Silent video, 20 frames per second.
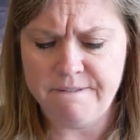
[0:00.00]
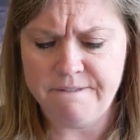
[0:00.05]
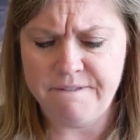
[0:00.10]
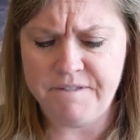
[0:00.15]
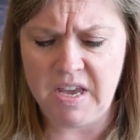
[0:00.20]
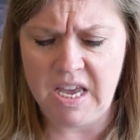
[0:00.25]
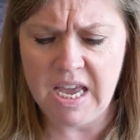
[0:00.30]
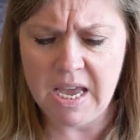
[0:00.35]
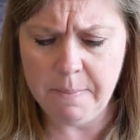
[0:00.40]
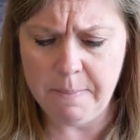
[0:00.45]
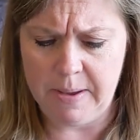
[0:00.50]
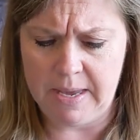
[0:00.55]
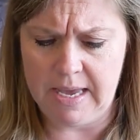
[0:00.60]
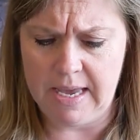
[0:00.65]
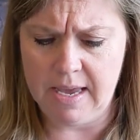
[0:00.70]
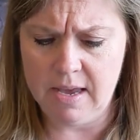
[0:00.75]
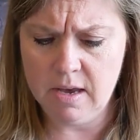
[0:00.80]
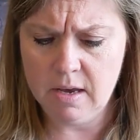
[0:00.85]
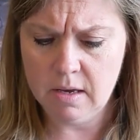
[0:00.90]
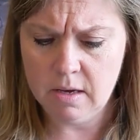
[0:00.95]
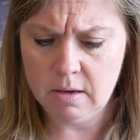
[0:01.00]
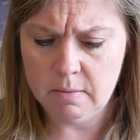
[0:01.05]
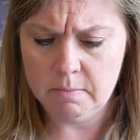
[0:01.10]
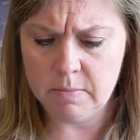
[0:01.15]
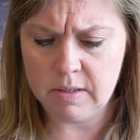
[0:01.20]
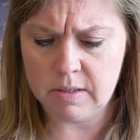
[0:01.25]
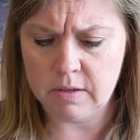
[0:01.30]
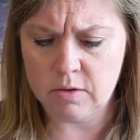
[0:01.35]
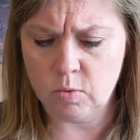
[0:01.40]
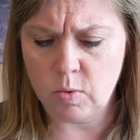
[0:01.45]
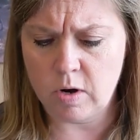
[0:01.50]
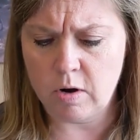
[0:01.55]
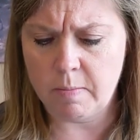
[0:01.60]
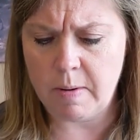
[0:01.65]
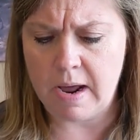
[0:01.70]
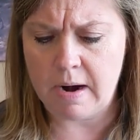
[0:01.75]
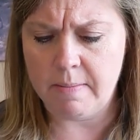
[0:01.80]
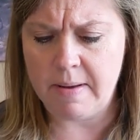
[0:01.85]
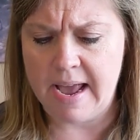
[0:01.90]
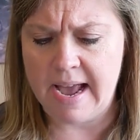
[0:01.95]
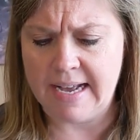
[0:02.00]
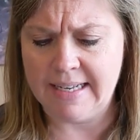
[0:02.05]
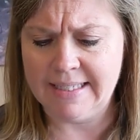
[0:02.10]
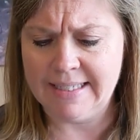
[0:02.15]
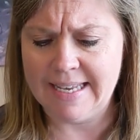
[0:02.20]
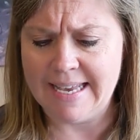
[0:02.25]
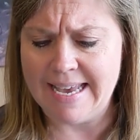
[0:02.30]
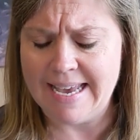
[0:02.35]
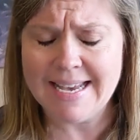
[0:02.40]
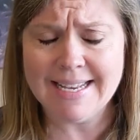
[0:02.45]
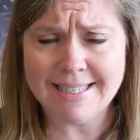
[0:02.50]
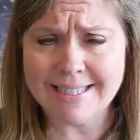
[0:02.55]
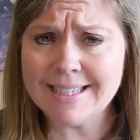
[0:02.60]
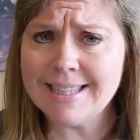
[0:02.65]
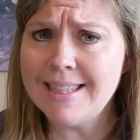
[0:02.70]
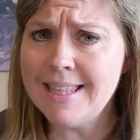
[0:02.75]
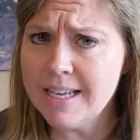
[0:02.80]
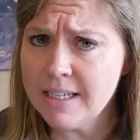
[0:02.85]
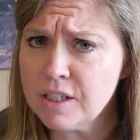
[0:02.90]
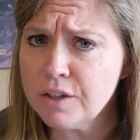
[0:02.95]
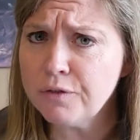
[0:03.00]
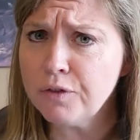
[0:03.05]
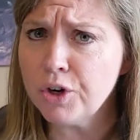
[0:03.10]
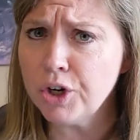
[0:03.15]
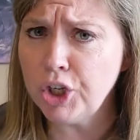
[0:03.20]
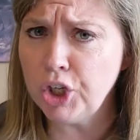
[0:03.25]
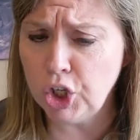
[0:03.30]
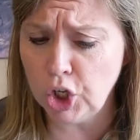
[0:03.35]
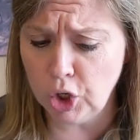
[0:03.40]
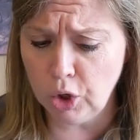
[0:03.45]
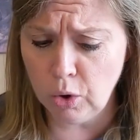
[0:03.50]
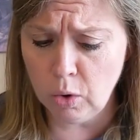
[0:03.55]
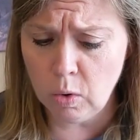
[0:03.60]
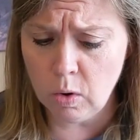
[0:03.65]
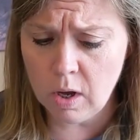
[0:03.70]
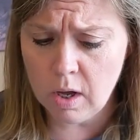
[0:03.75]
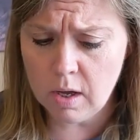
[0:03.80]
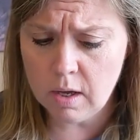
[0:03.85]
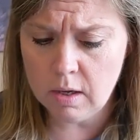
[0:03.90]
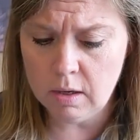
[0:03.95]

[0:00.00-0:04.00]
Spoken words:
Phoebe? Mrs. Winterbottom asked. Is this for you?